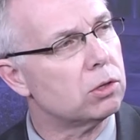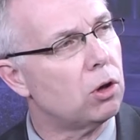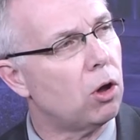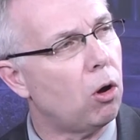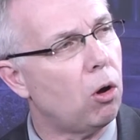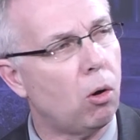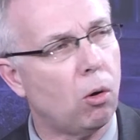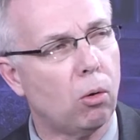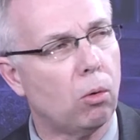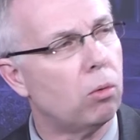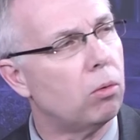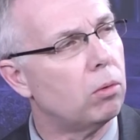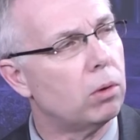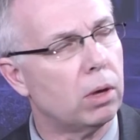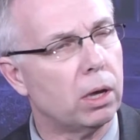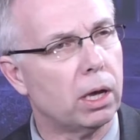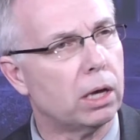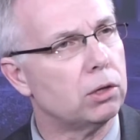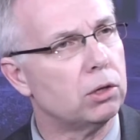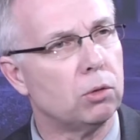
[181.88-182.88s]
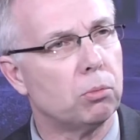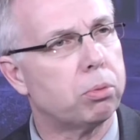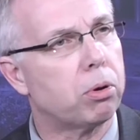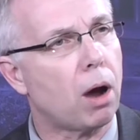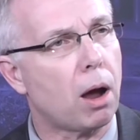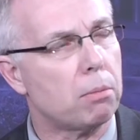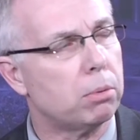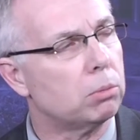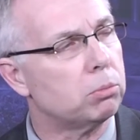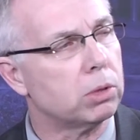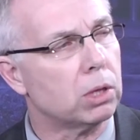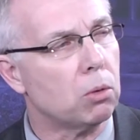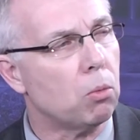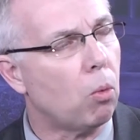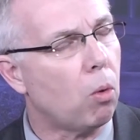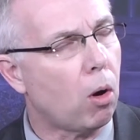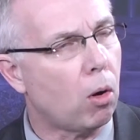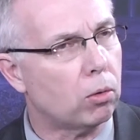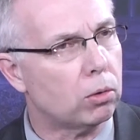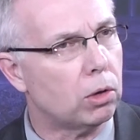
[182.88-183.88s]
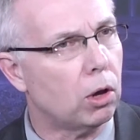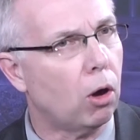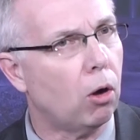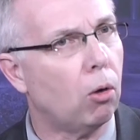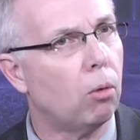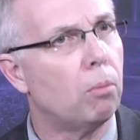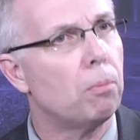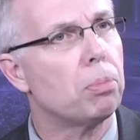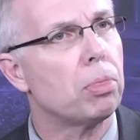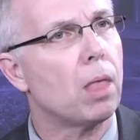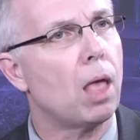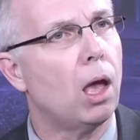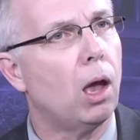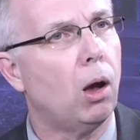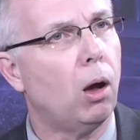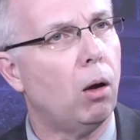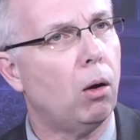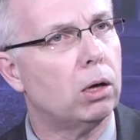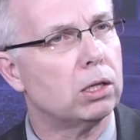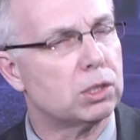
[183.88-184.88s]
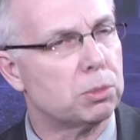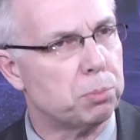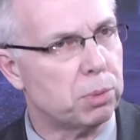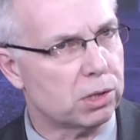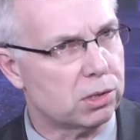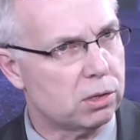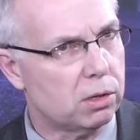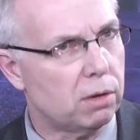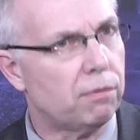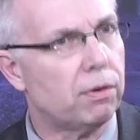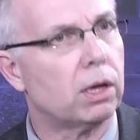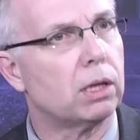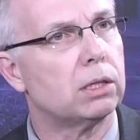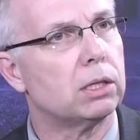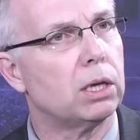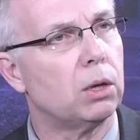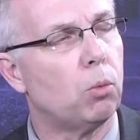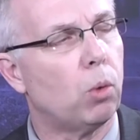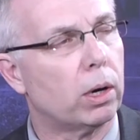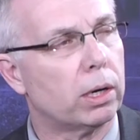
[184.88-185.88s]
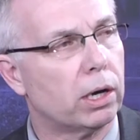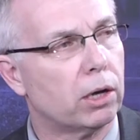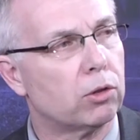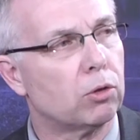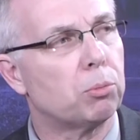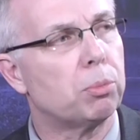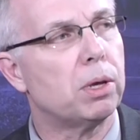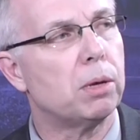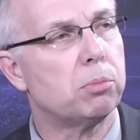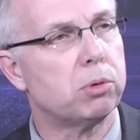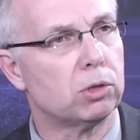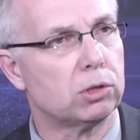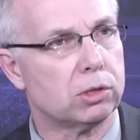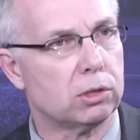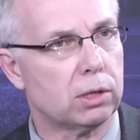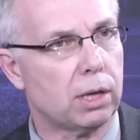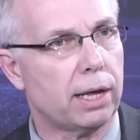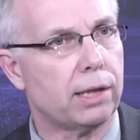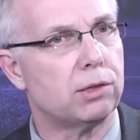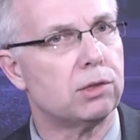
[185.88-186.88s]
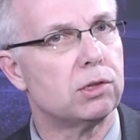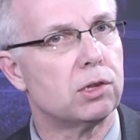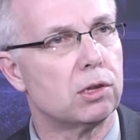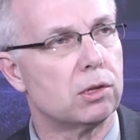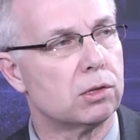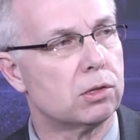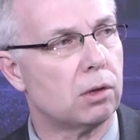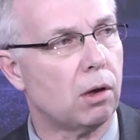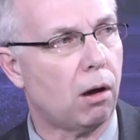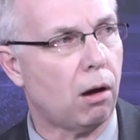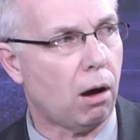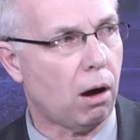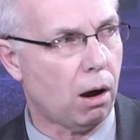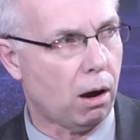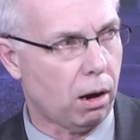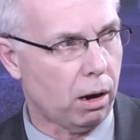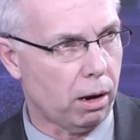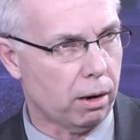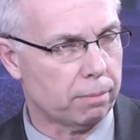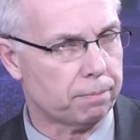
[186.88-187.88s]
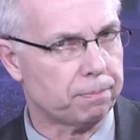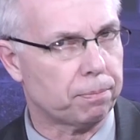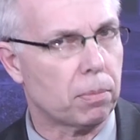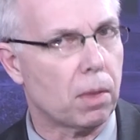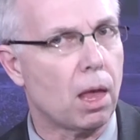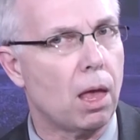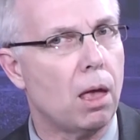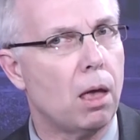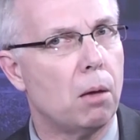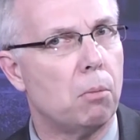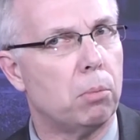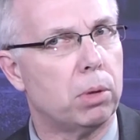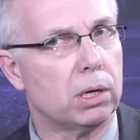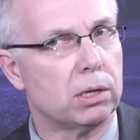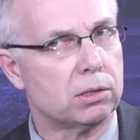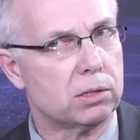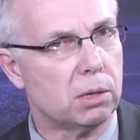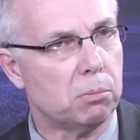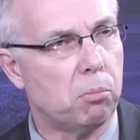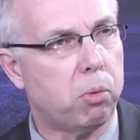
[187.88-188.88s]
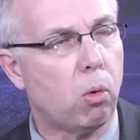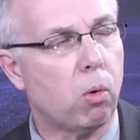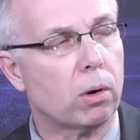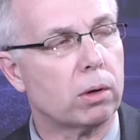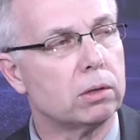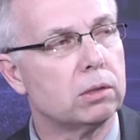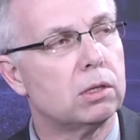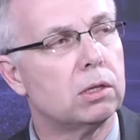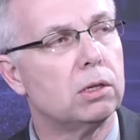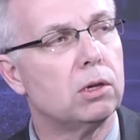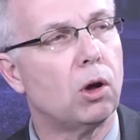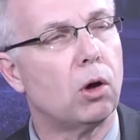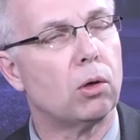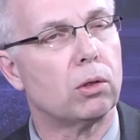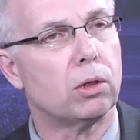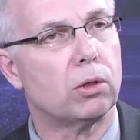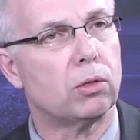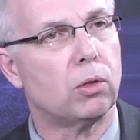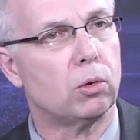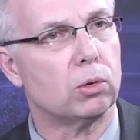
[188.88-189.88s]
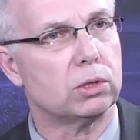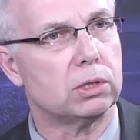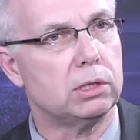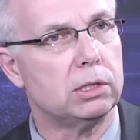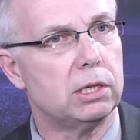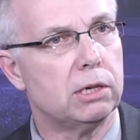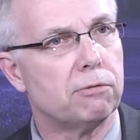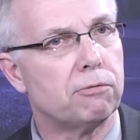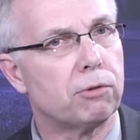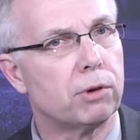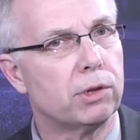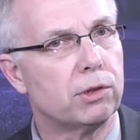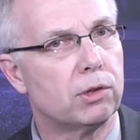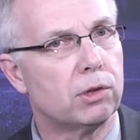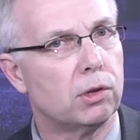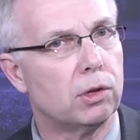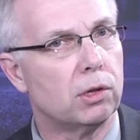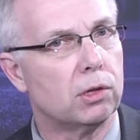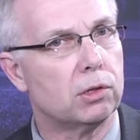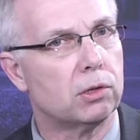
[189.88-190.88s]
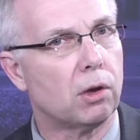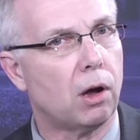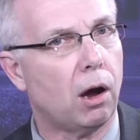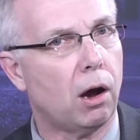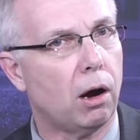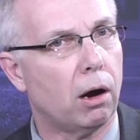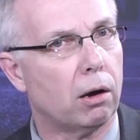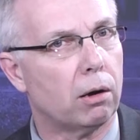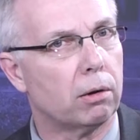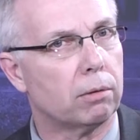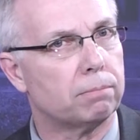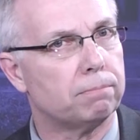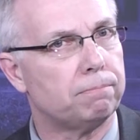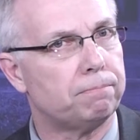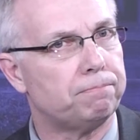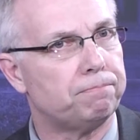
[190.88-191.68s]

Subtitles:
know, and you probably won't know, specifically what other people's lenses are. But it's important to know that those differences are